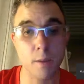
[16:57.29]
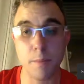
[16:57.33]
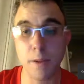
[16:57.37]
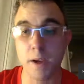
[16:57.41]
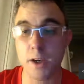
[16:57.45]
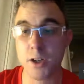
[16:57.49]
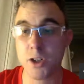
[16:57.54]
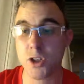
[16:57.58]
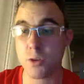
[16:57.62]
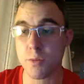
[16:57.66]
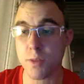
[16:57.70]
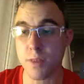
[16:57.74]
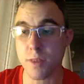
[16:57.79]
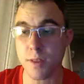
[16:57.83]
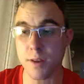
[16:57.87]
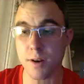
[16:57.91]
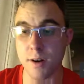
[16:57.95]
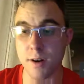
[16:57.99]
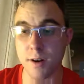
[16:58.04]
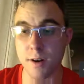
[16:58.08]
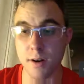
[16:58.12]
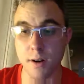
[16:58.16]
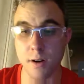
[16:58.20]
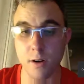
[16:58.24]
part should be
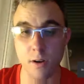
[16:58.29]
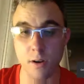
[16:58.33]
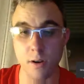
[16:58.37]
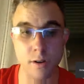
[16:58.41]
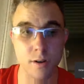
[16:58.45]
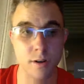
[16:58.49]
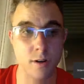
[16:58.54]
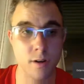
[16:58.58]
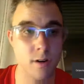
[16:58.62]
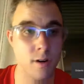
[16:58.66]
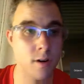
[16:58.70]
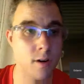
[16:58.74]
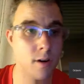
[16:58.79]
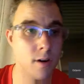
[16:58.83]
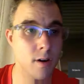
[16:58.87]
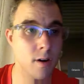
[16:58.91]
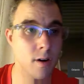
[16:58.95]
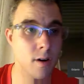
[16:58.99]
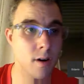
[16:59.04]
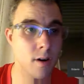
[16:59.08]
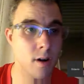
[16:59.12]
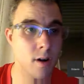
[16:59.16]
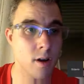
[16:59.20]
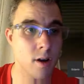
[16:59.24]
thinner. Hold on.
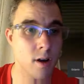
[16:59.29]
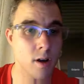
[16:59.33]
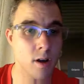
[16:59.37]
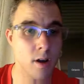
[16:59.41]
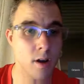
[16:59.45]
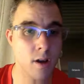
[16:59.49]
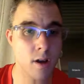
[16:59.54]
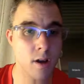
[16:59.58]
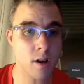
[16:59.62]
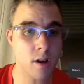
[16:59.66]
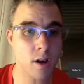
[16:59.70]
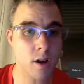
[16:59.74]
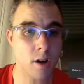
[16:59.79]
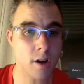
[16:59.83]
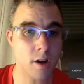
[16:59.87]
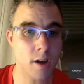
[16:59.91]
Okay.